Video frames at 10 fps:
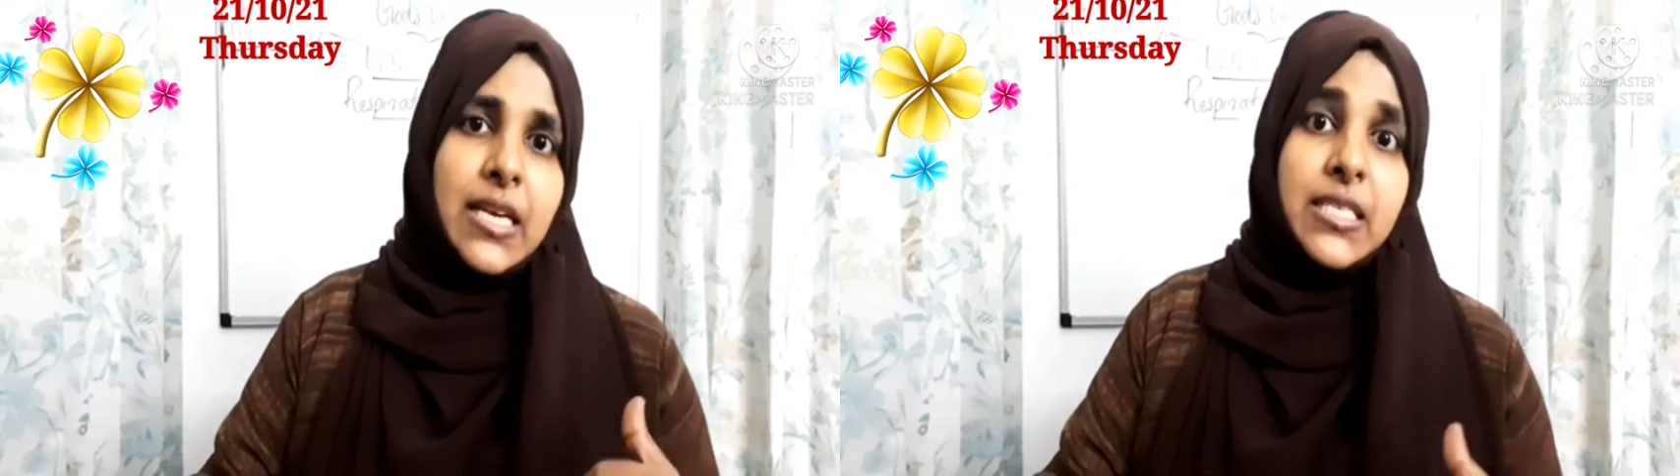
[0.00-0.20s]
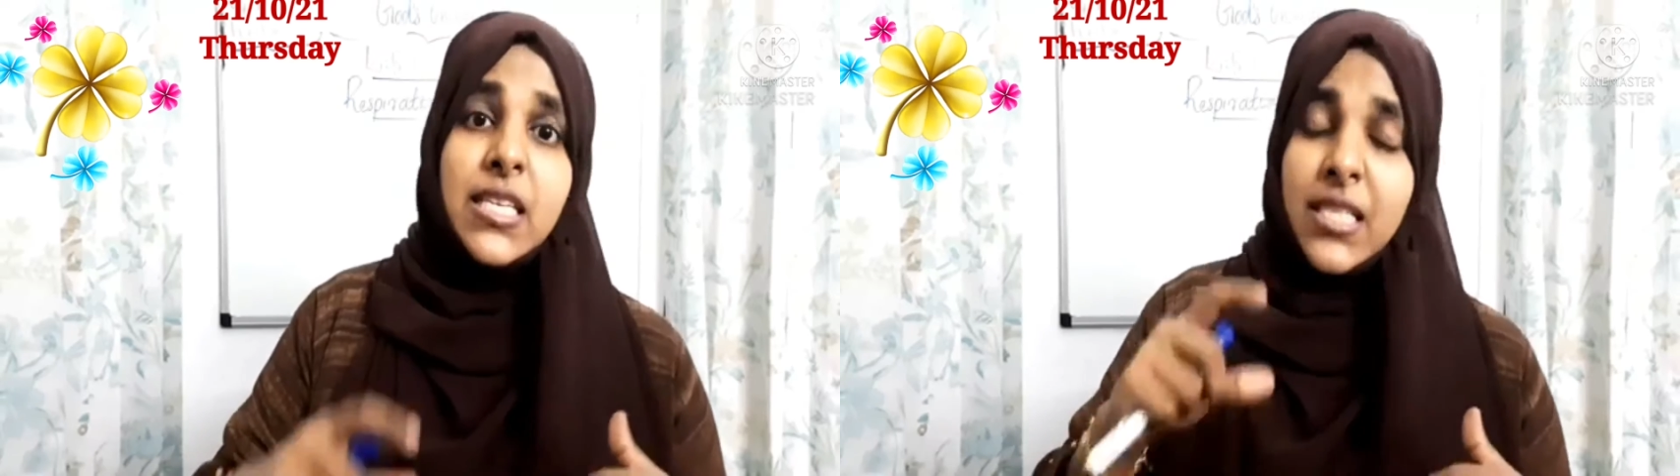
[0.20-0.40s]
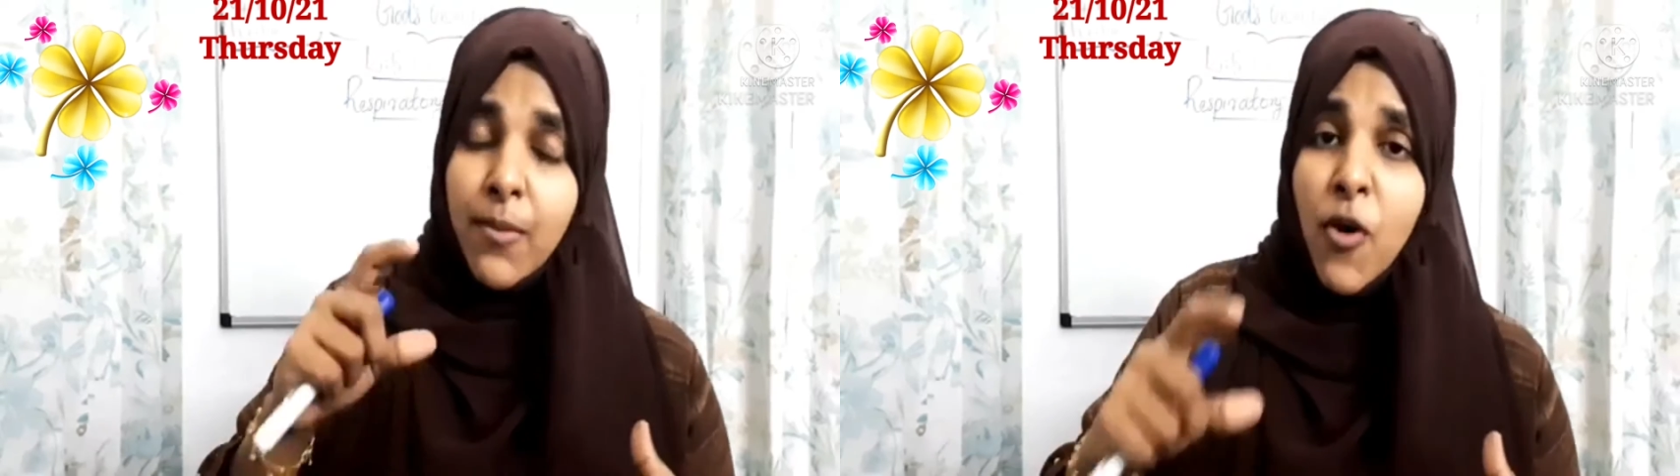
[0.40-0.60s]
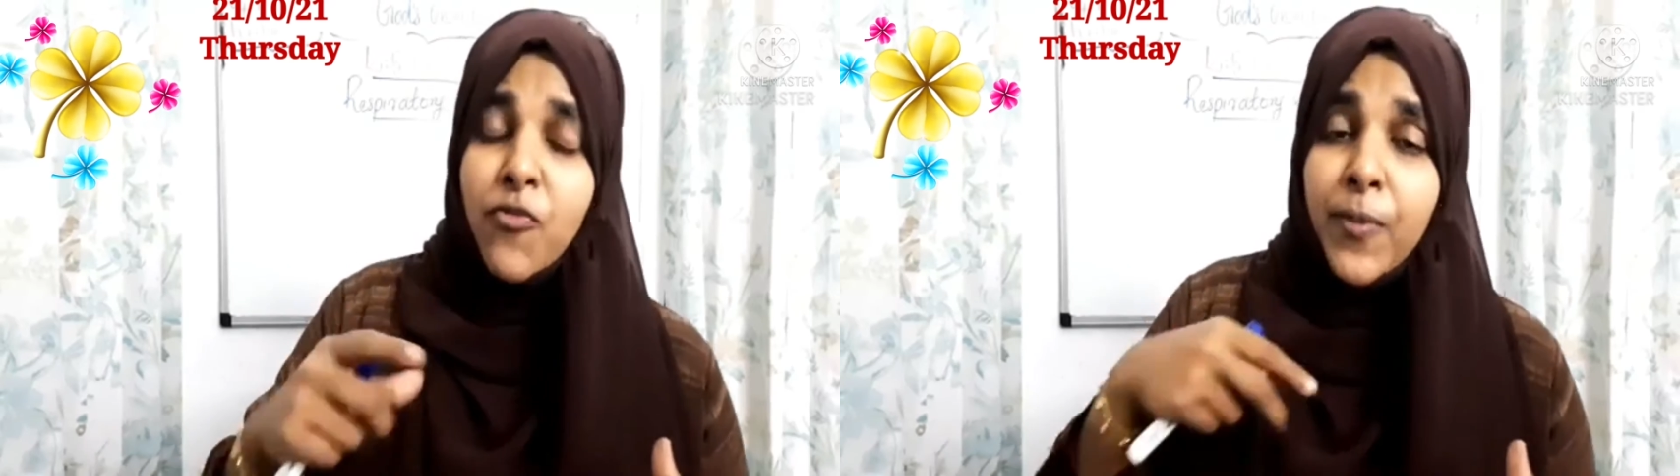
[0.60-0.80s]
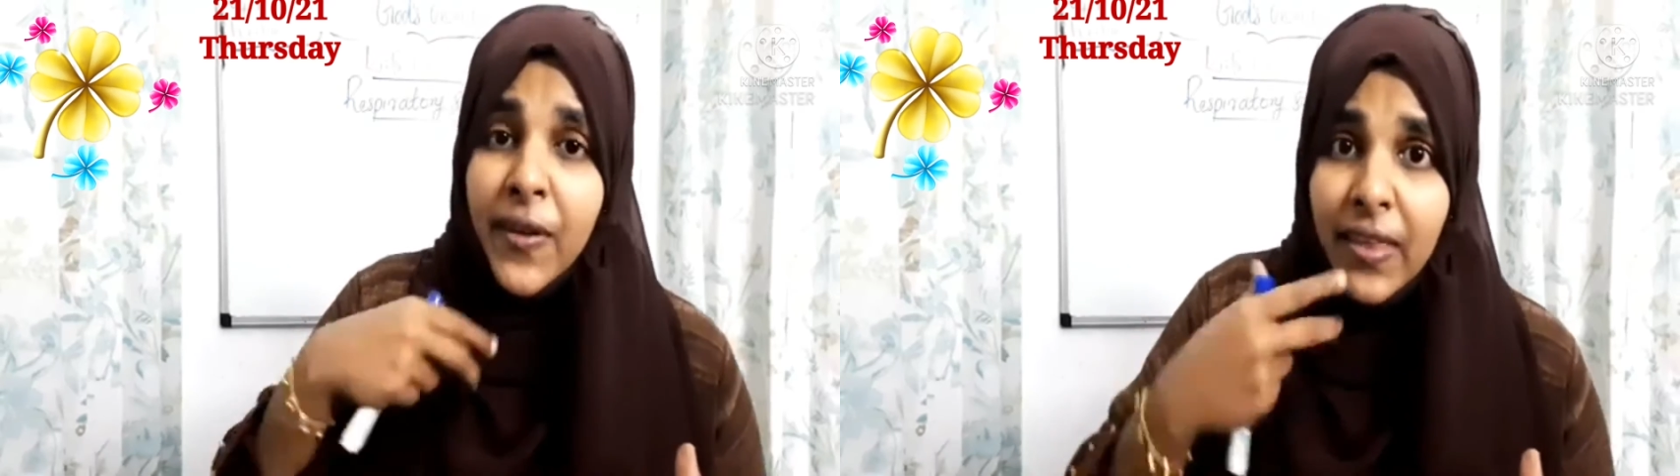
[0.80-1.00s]
System of
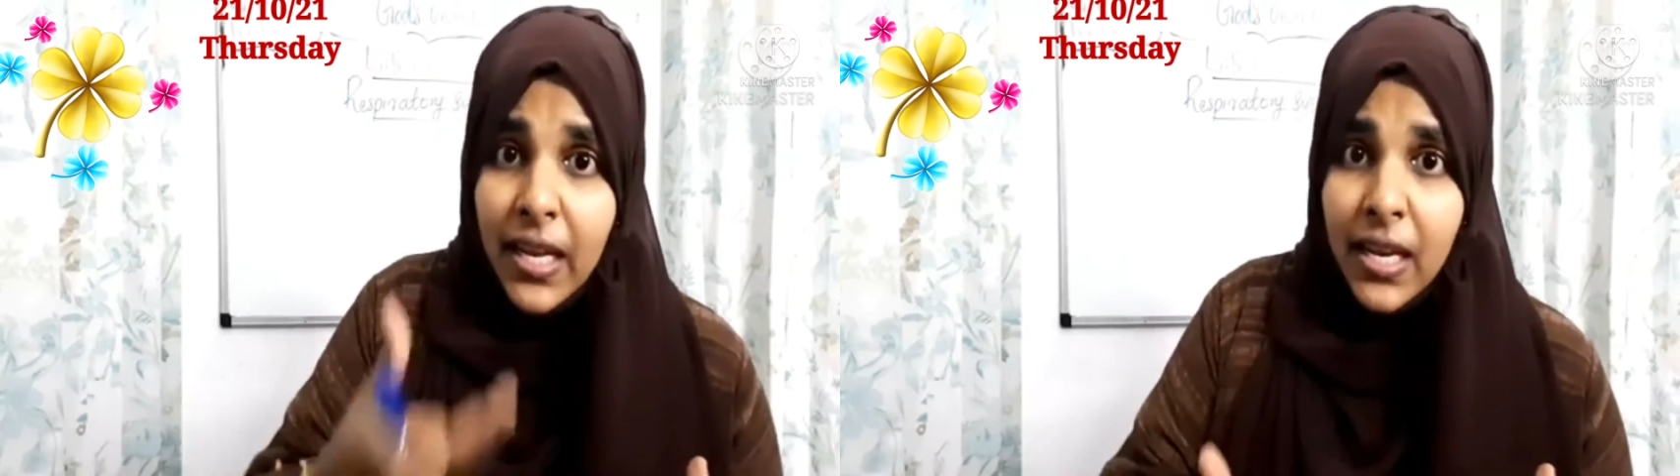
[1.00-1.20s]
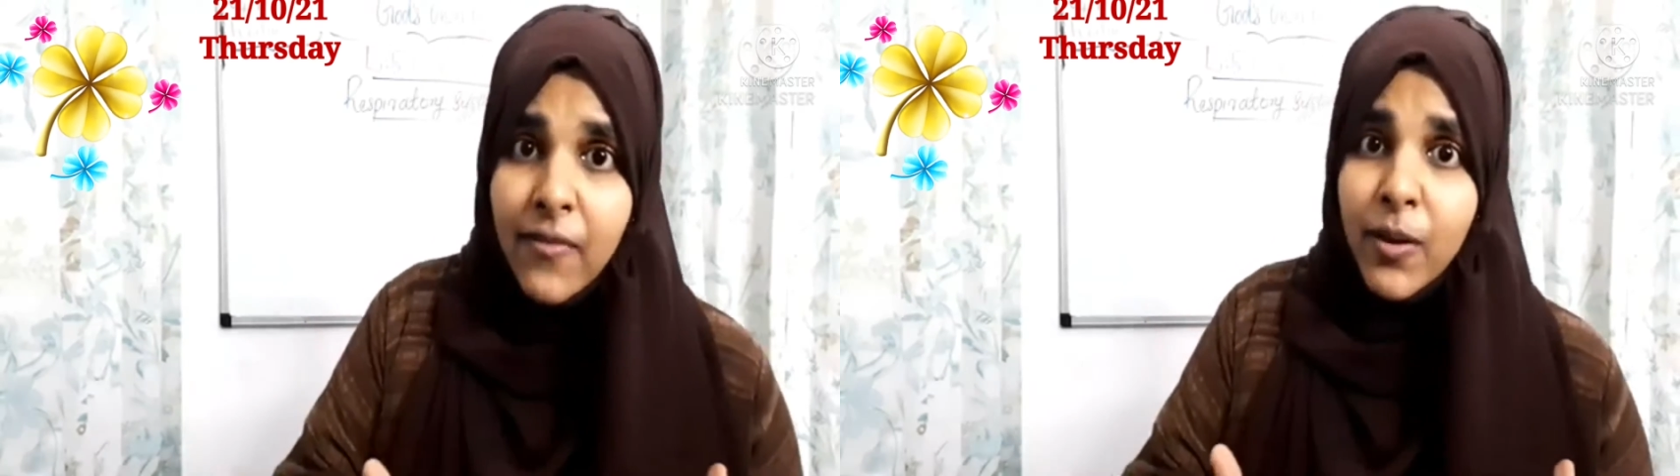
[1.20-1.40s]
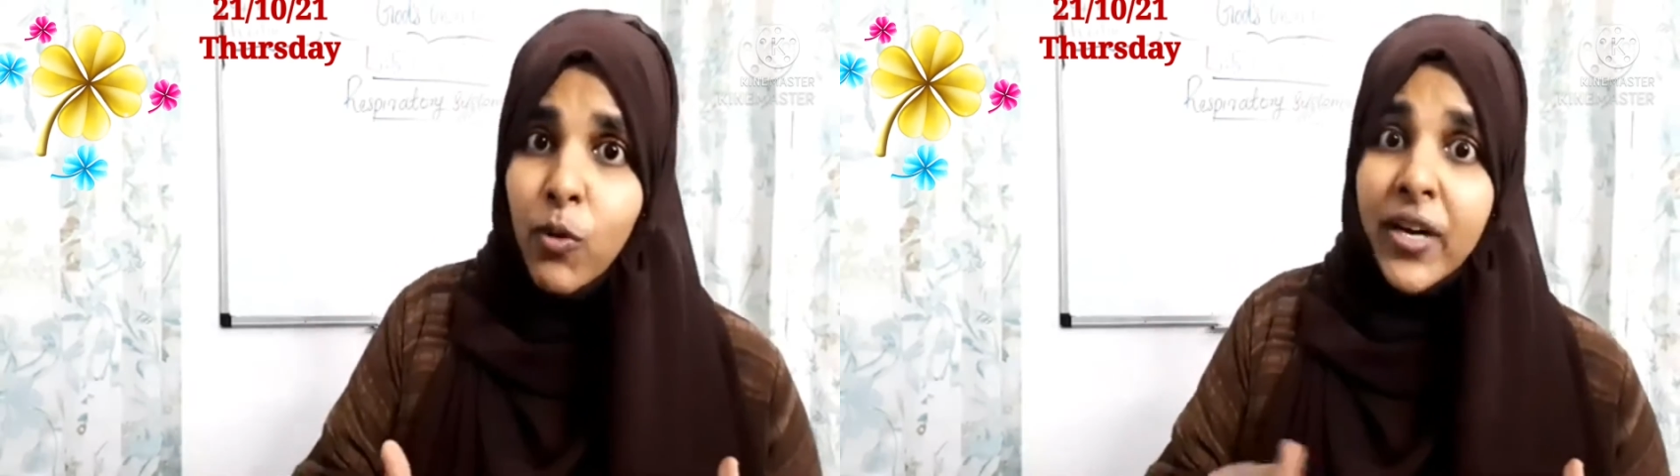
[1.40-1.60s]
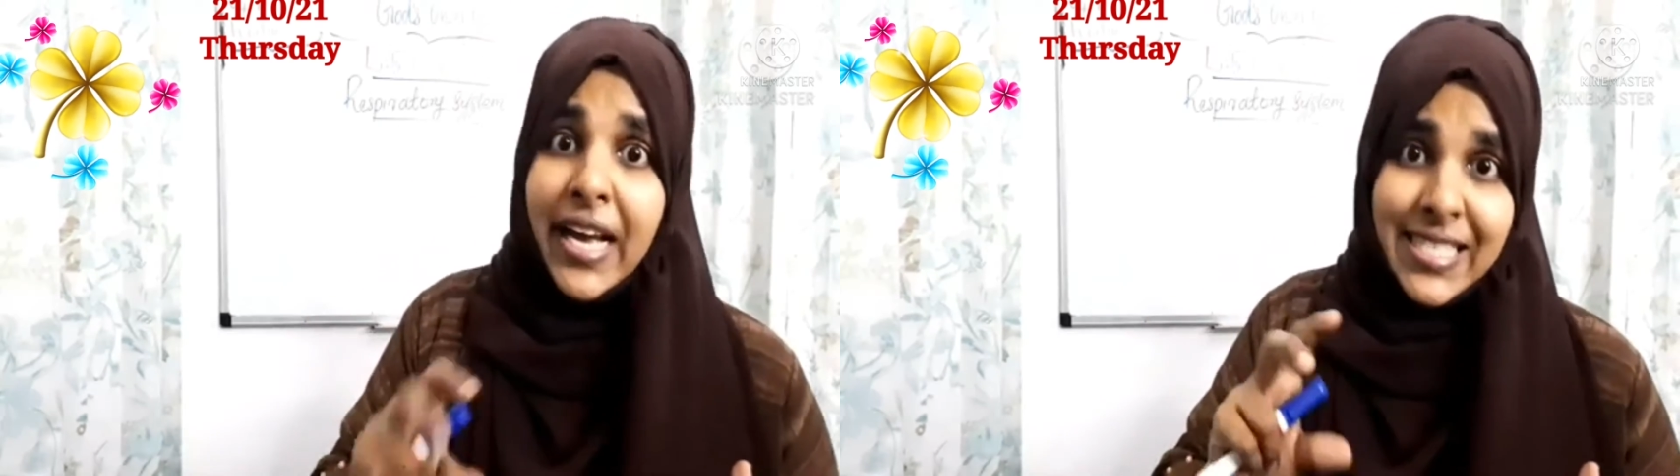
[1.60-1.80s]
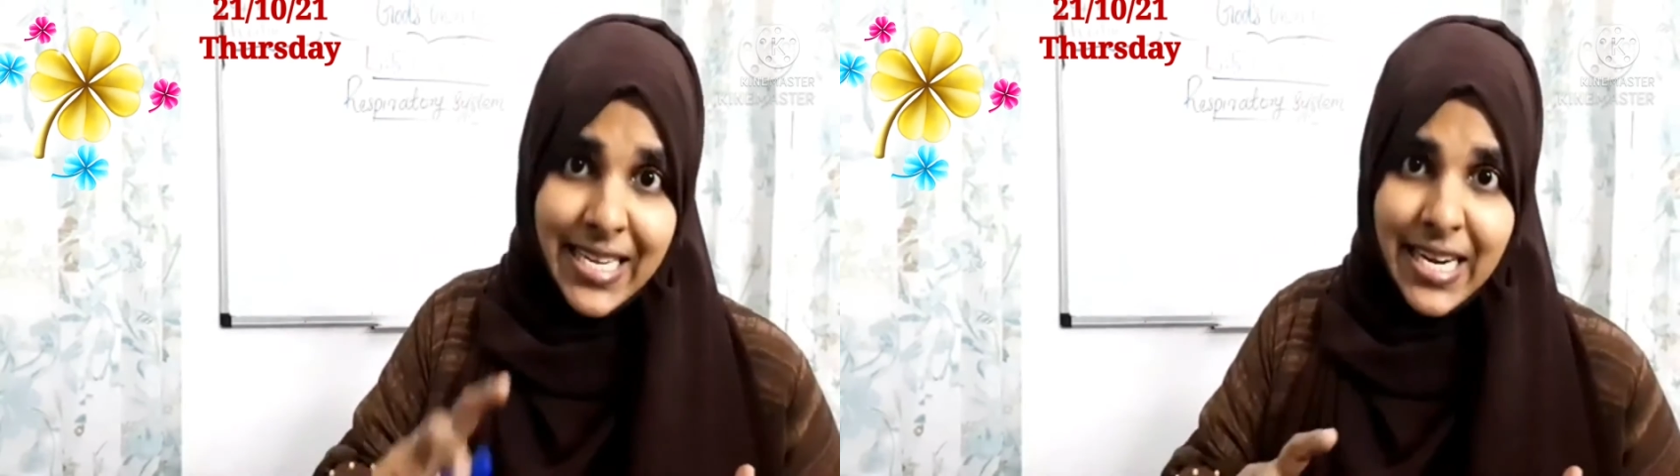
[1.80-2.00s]
breathing in our body has a